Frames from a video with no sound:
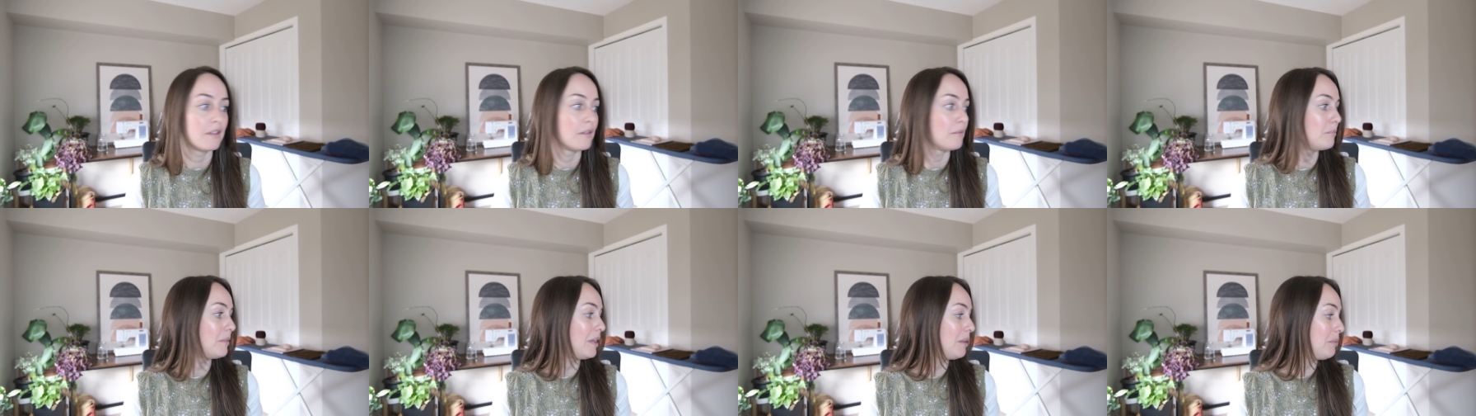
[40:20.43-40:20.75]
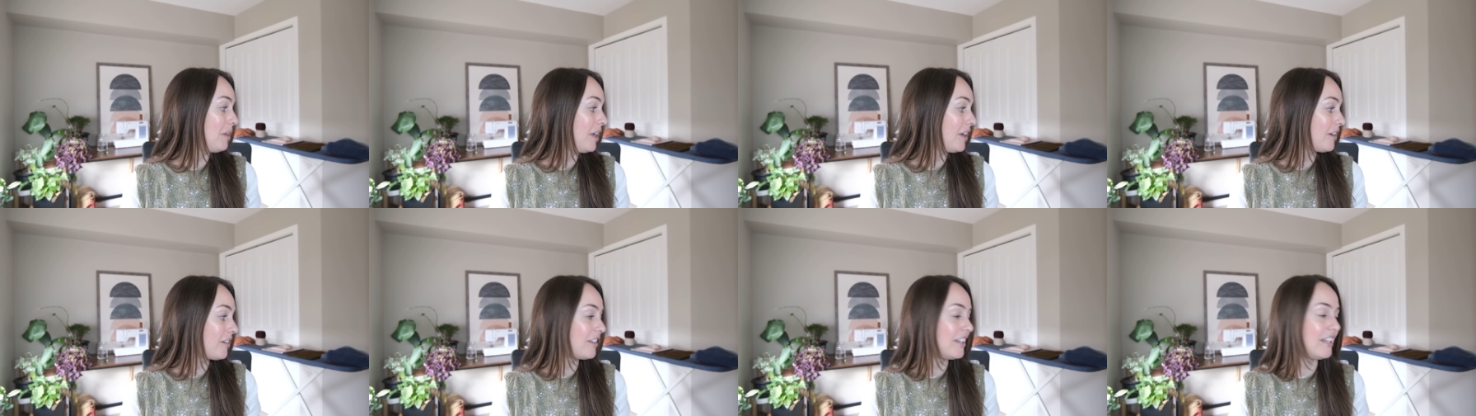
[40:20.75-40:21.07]

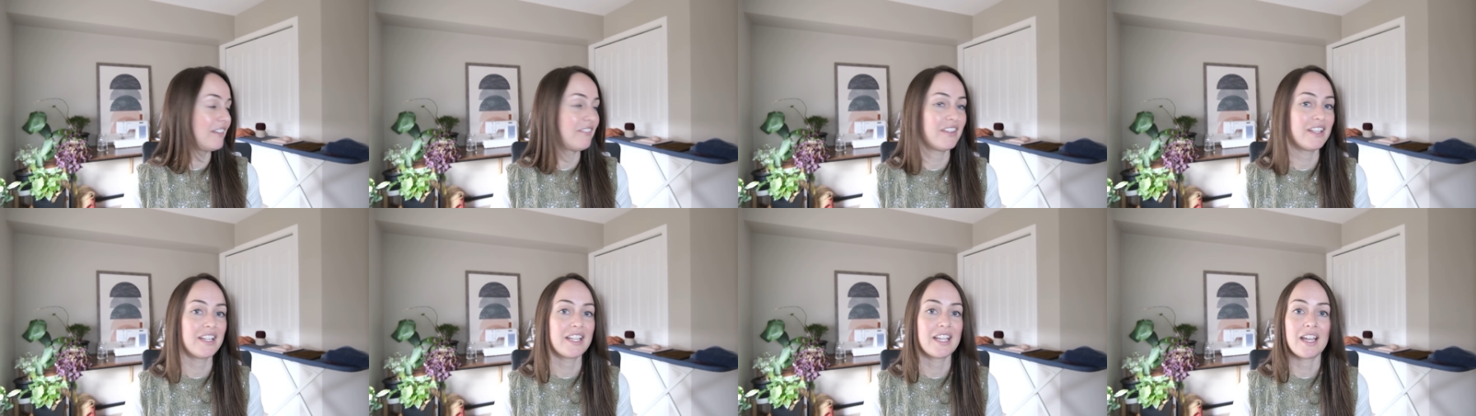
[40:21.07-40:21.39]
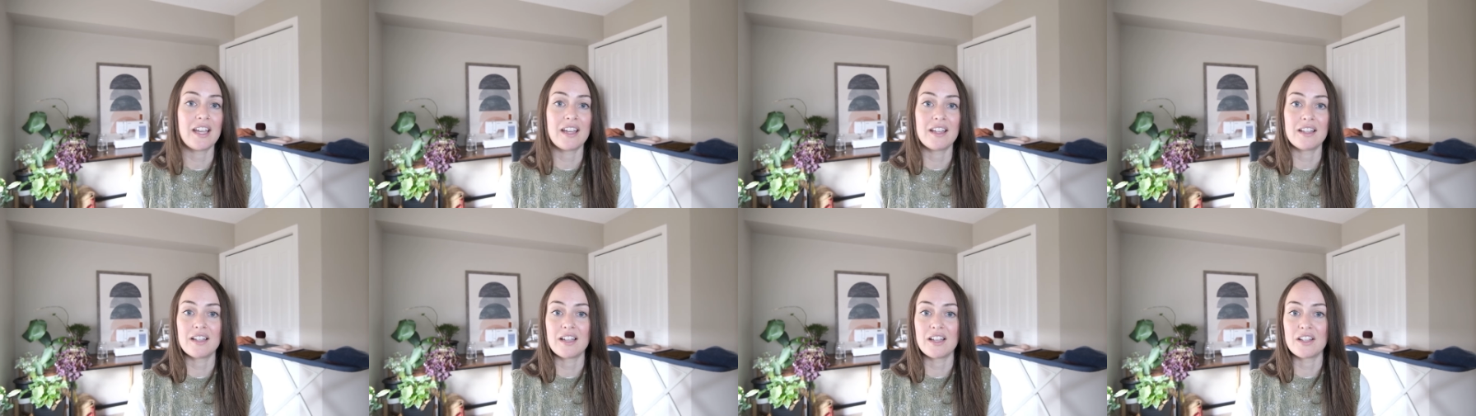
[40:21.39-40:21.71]
maybe I could even
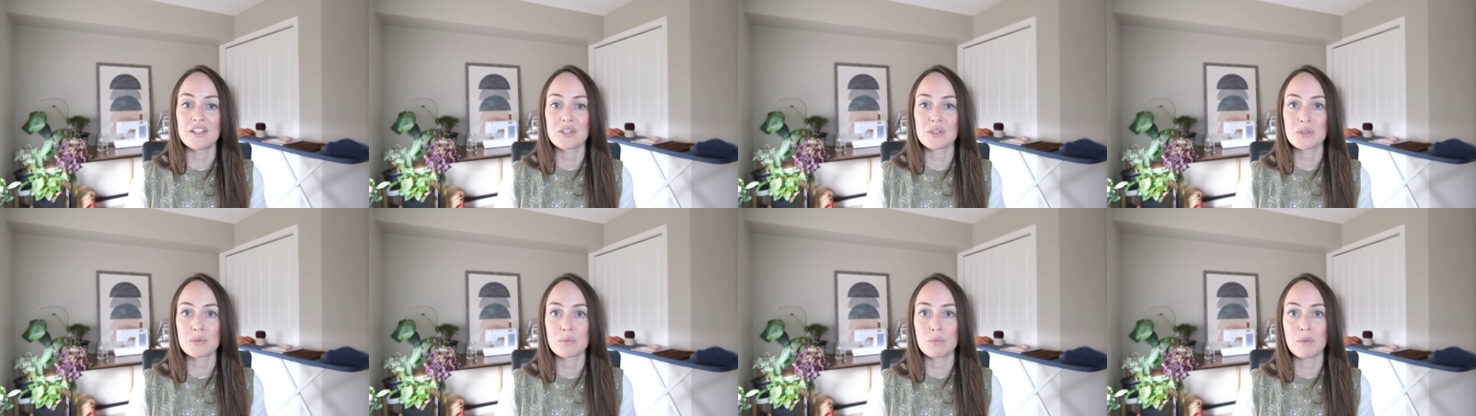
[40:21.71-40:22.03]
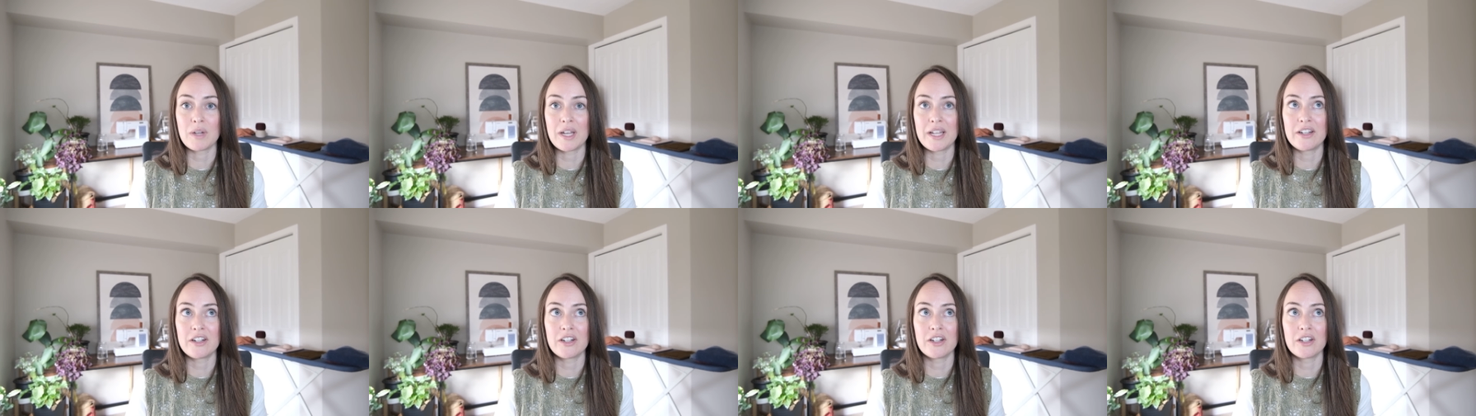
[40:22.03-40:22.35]
get a
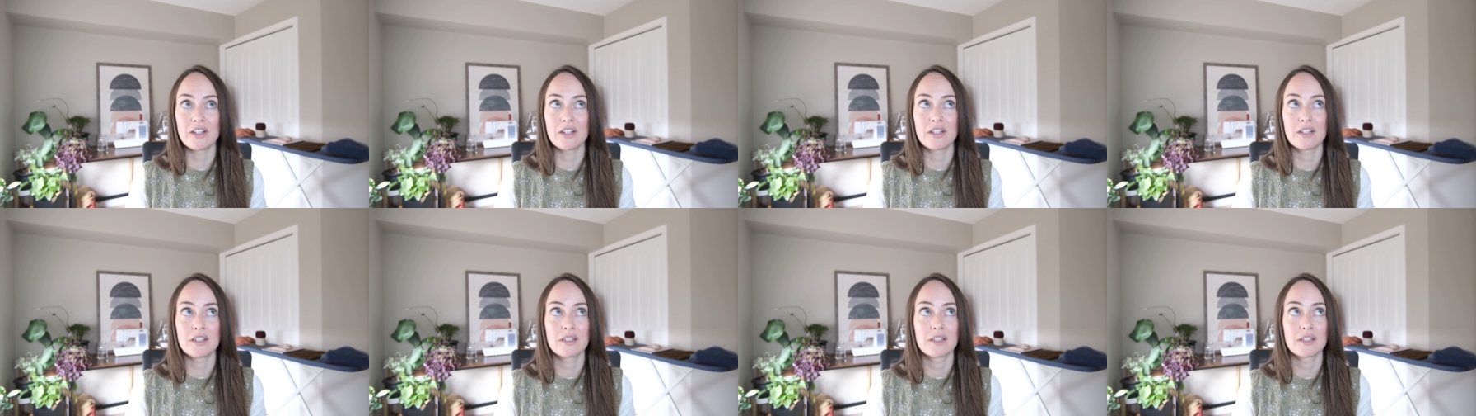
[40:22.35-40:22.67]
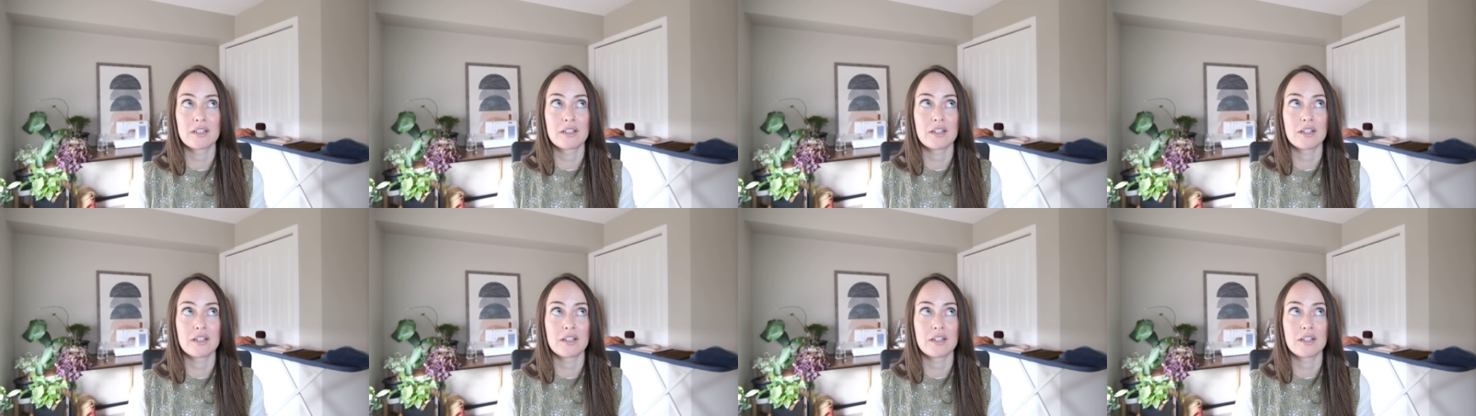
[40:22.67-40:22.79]
sweater